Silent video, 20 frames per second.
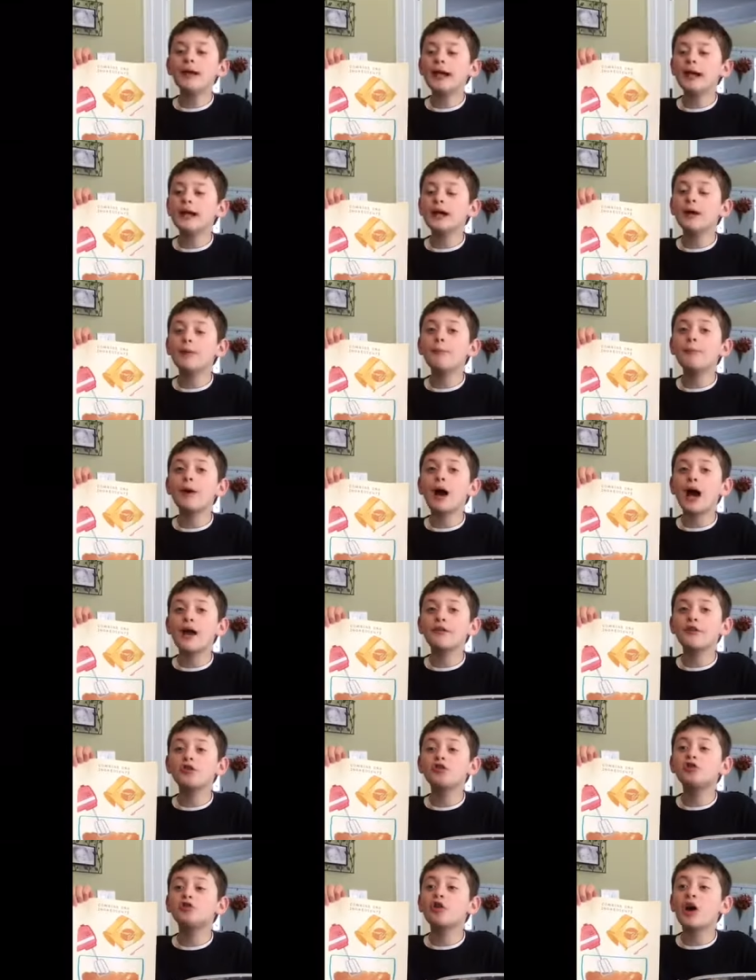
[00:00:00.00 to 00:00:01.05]
can combine
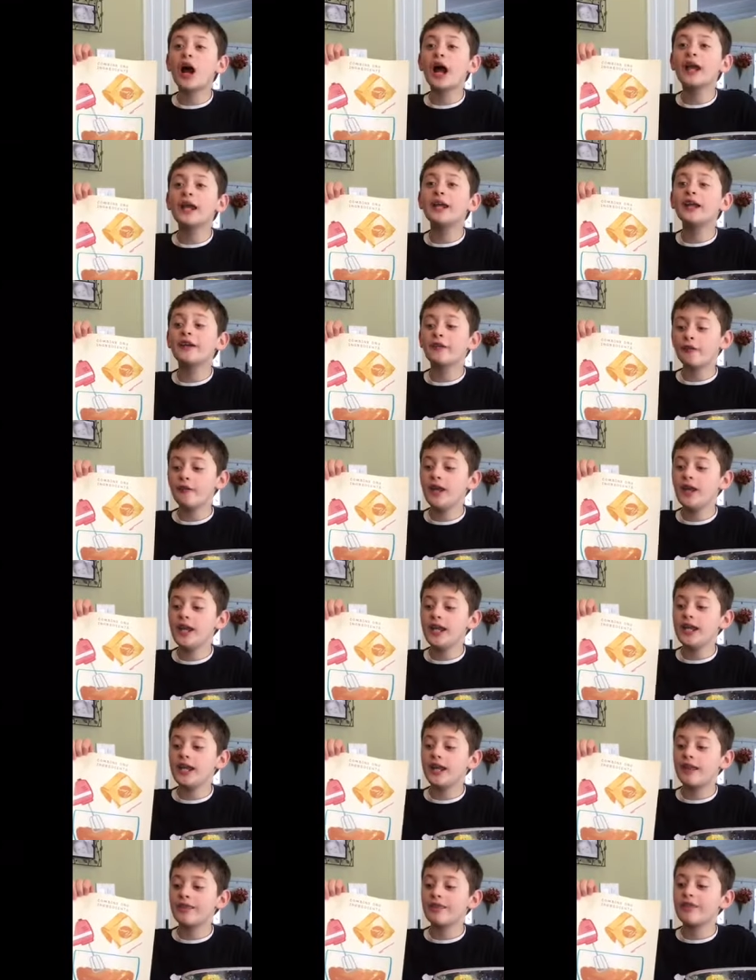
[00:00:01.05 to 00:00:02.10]
the dry
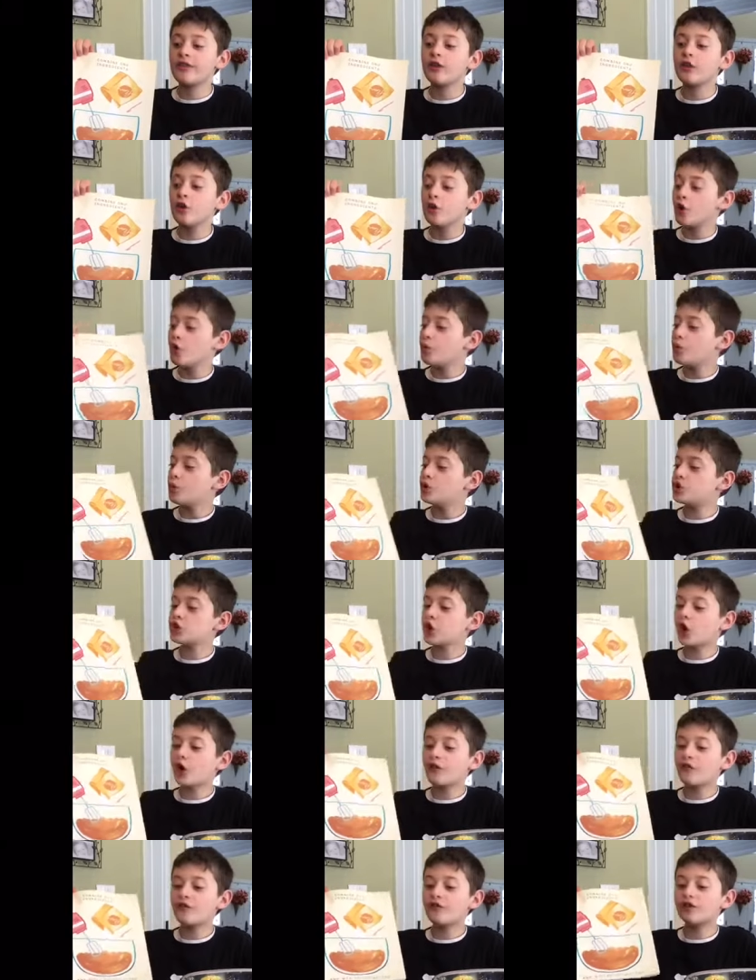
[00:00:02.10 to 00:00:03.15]
ingredients, which
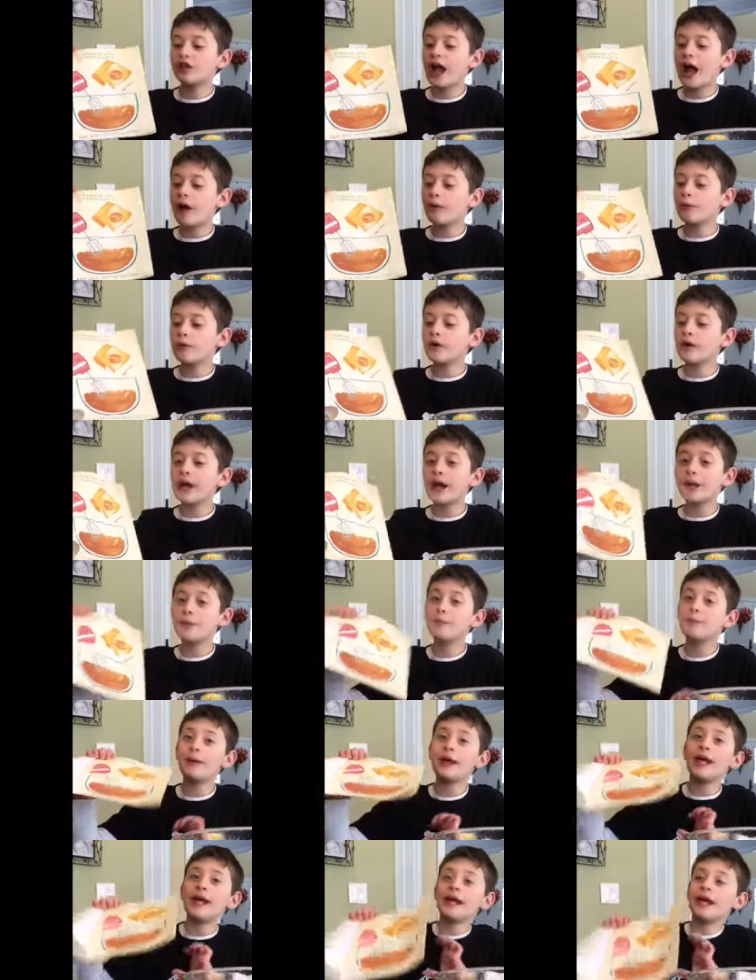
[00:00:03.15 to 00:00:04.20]
are flour and
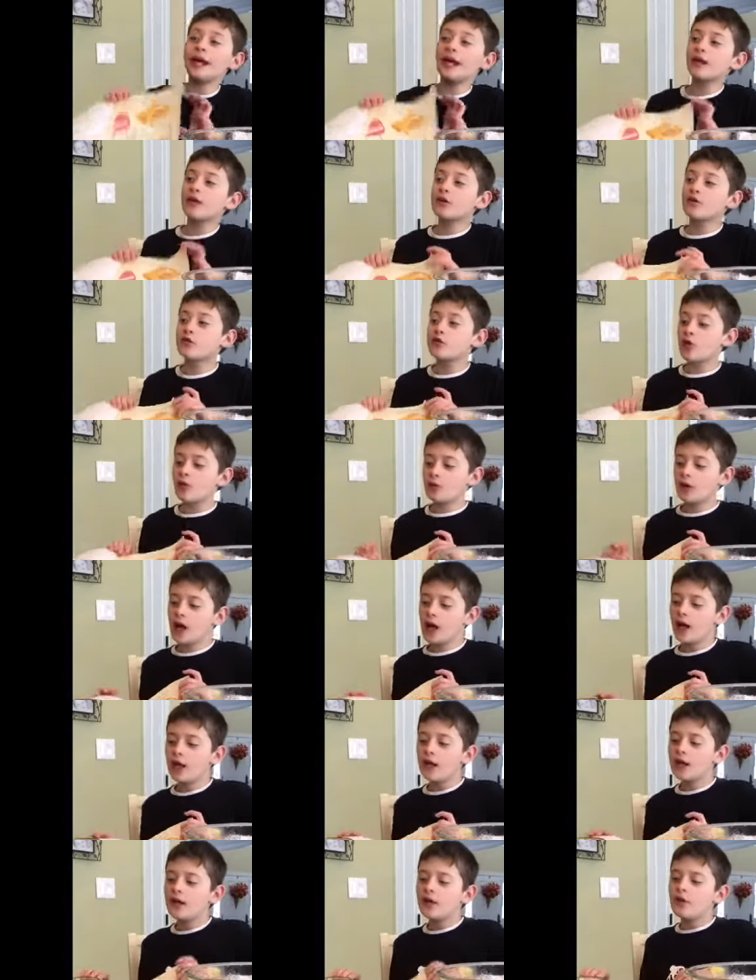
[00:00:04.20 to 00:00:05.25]
baking soda.
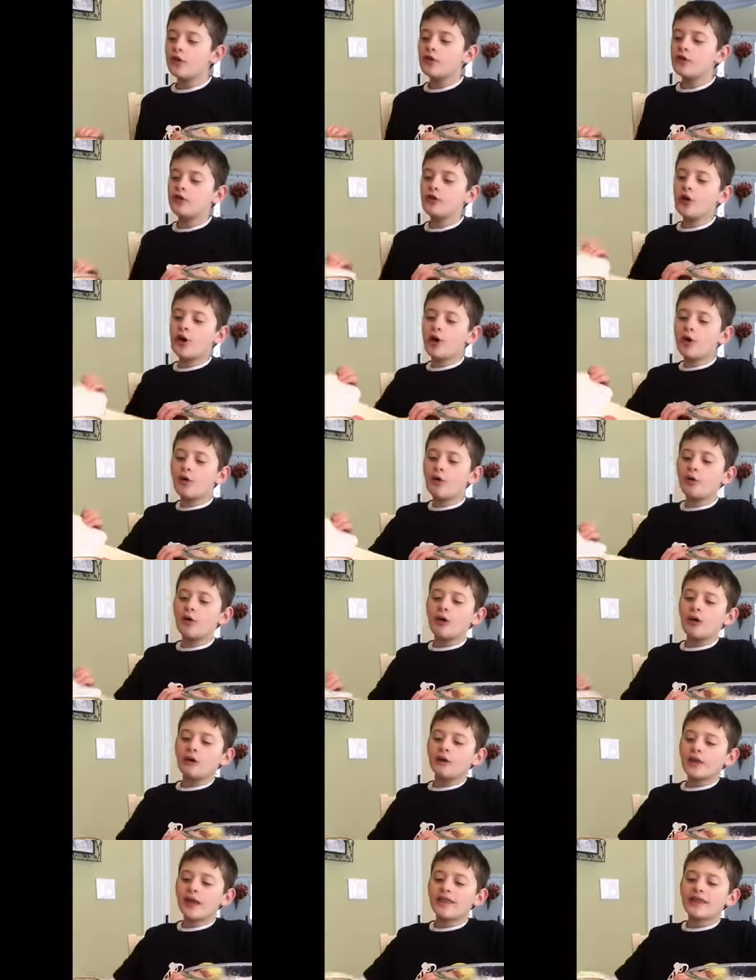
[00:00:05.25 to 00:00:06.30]
So
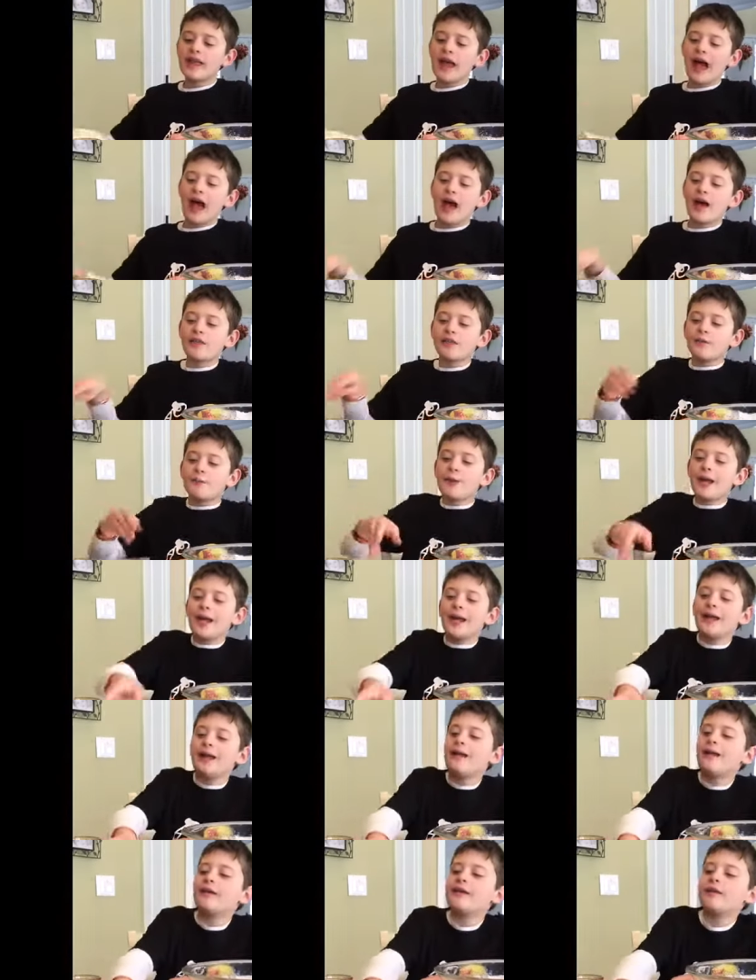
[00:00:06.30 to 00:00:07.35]
let's add the
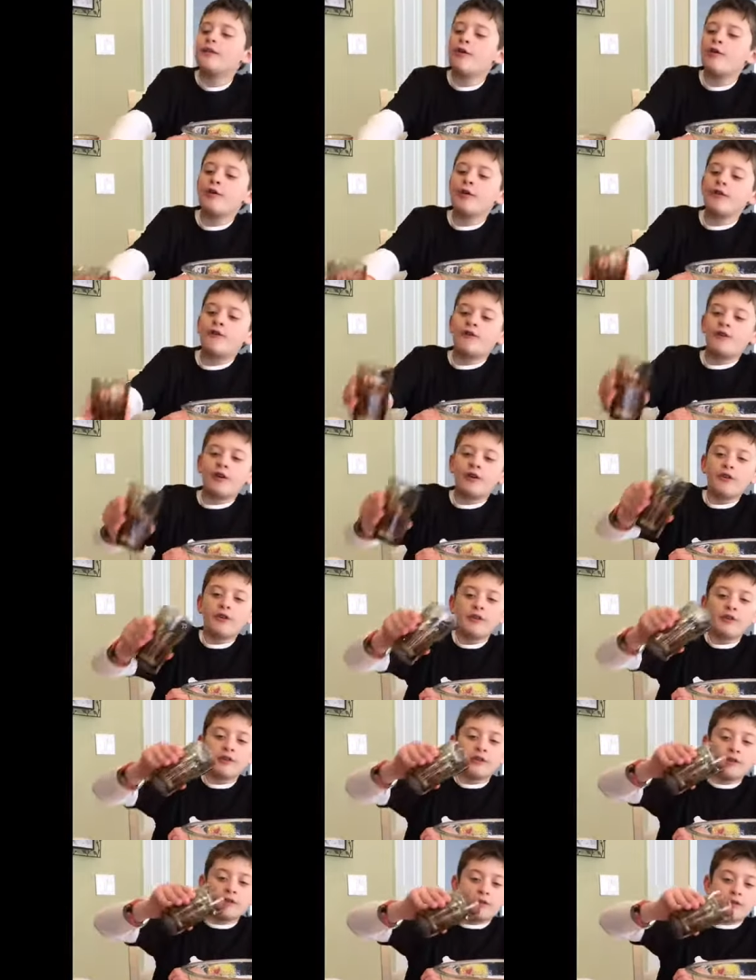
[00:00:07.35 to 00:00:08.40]
baking soda first.